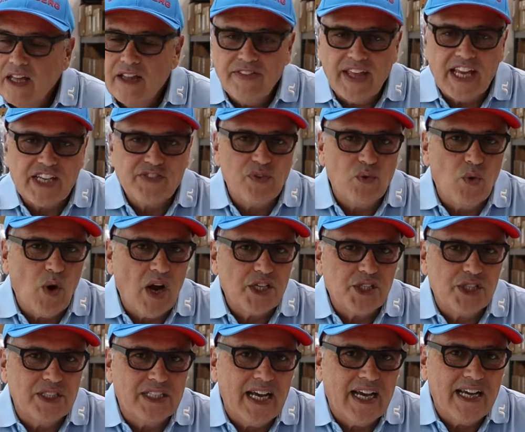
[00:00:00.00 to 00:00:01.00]
Thanks for
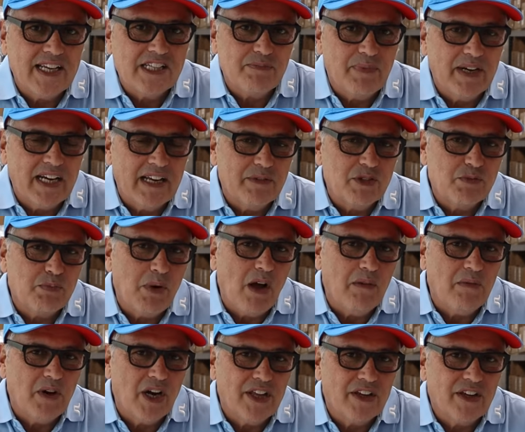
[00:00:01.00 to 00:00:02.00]
watching guys. My name is
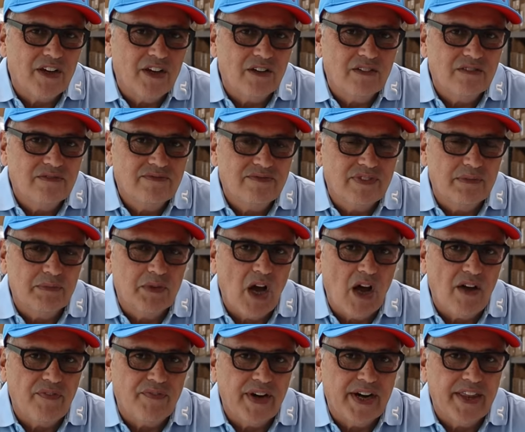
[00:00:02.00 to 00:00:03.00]
Paul Monaco from
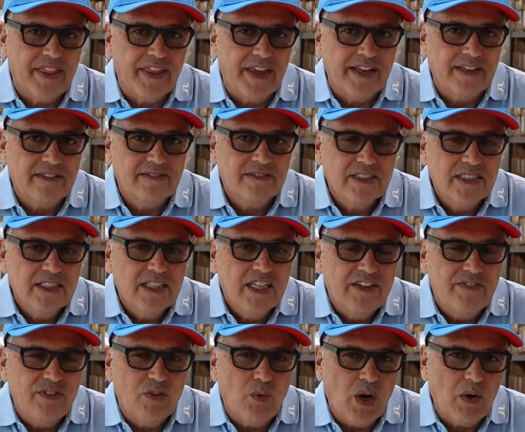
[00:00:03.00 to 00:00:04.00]
Golf Anything.
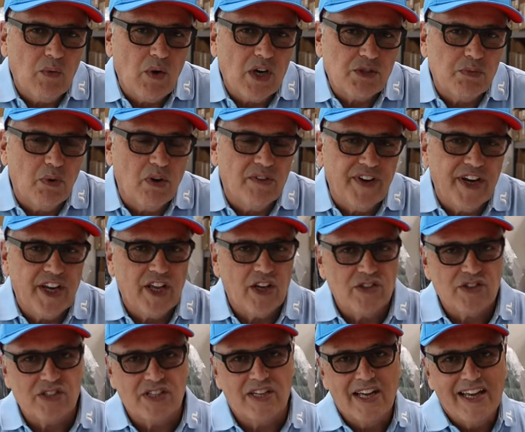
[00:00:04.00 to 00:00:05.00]
If you wanna watch more
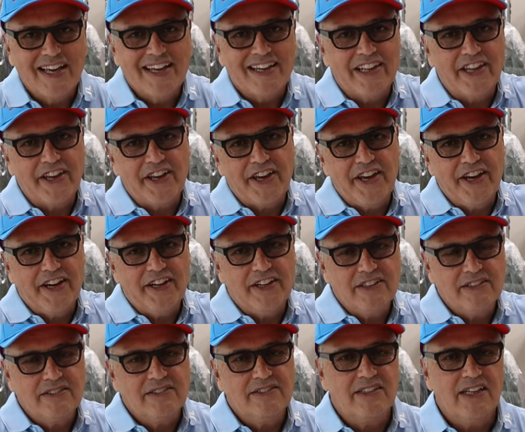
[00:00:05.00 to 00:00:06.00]
videos, click
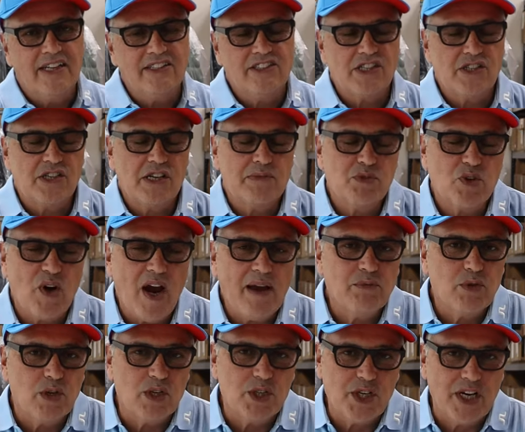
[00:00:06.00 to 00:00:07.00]
here and to
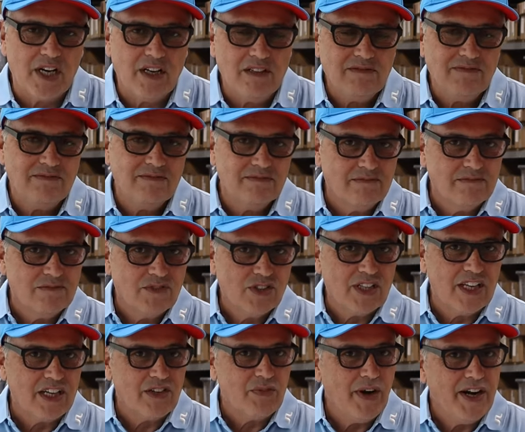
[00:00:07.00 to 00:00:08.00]
subscribe to our channel, just
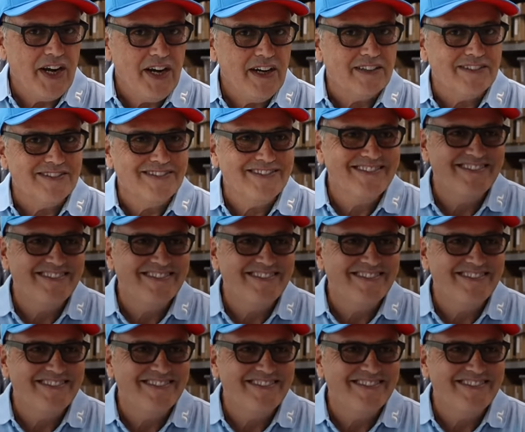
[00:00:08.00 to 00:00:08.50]
click right here.